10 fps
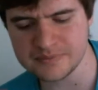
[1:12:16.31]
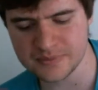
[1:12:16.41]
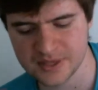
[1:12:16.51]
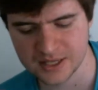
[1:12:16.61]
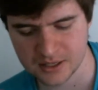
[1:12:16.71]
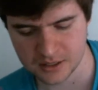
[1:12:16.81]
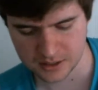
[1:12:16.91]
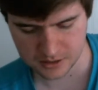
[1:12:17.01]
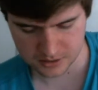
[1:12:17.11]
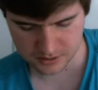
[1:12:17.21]

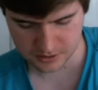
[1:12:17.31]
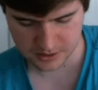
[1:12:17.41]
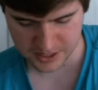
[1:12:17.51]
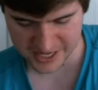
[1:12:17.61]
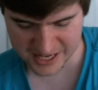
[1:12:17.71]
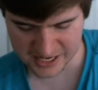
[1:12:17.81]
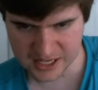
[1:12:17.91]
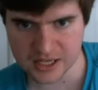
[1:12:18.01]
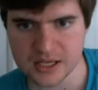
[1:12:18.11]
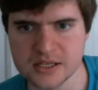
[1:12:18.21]
It
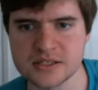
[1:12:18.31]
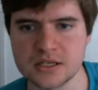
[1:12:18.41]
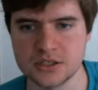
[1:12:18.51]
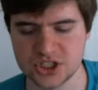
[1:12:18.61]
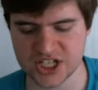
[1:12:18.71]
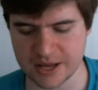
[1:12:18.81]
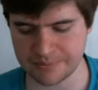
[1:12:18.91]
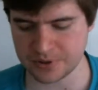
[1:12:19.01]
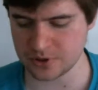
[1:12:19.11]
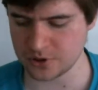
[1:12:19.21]
is
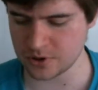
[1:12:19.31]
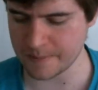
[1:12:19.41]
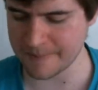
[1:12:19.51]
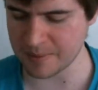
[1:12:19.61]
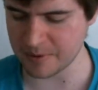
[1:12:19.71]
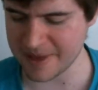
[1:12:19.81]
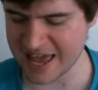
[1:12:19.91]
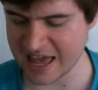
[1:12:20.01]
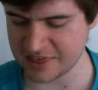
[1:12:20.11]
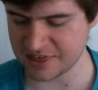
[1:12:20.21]
shampoo, bubble
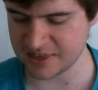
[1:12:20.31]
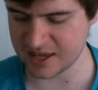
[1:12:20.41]
bath,